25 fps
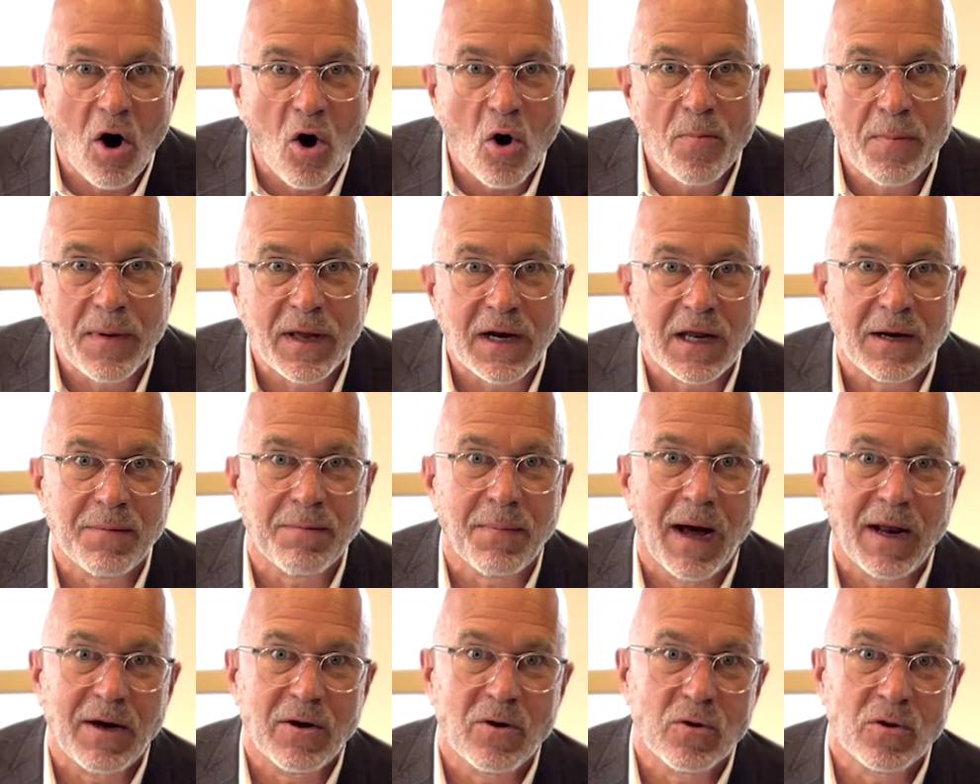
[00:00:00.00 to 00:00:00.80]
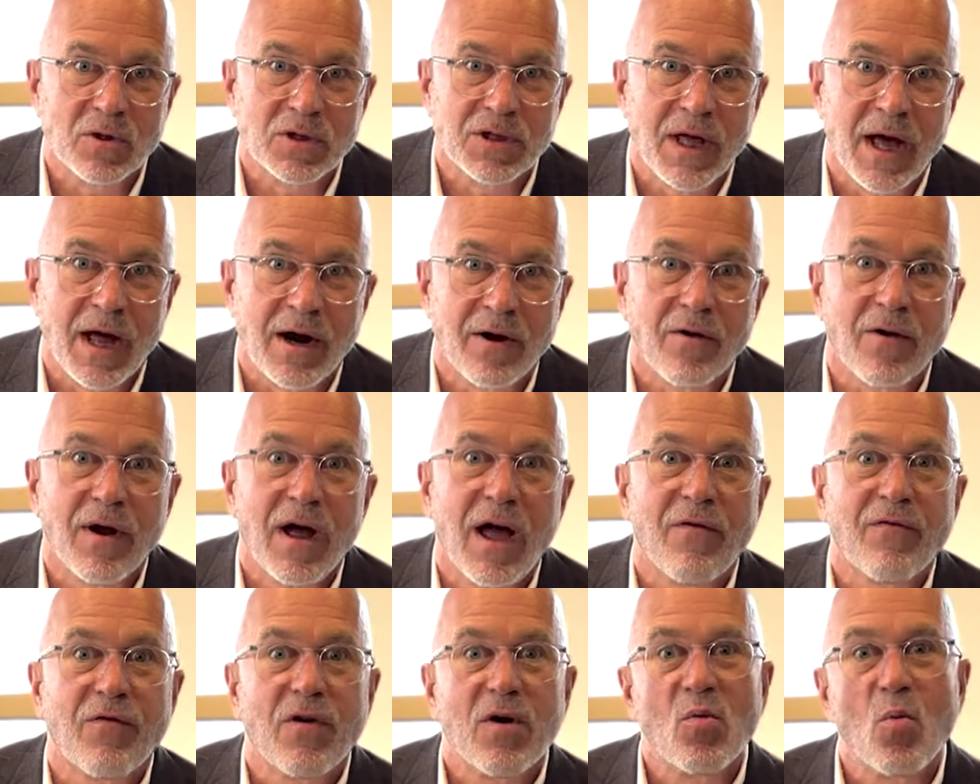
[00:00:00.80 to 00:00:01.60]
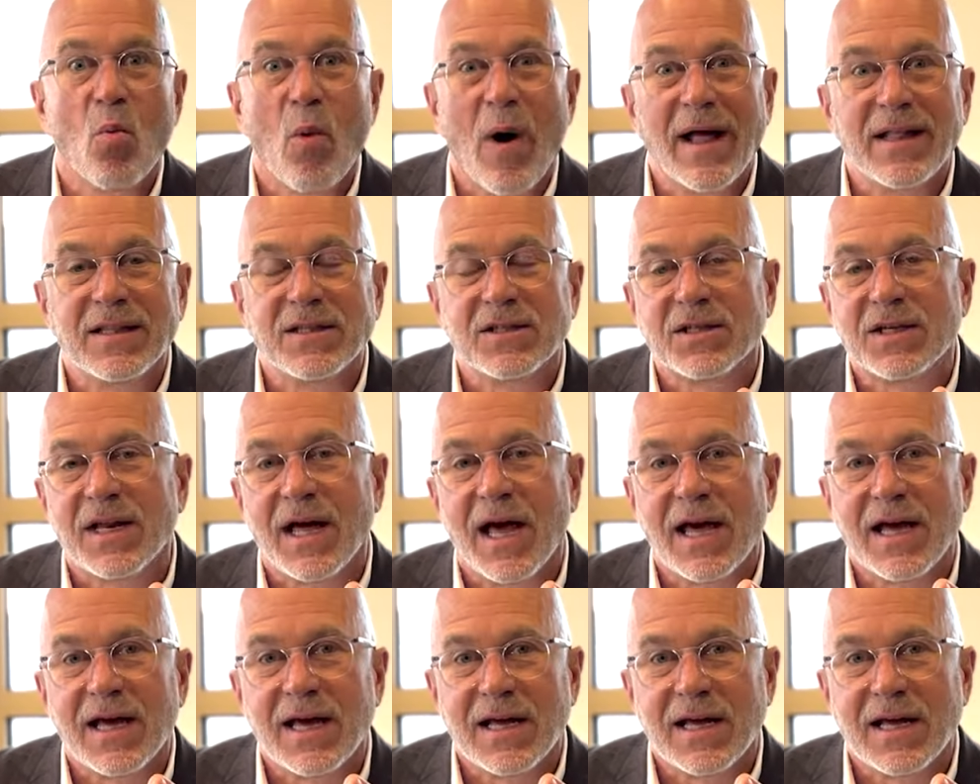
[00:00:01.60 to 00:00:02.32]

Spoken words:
Oman in my newsletter. Every Wednesday,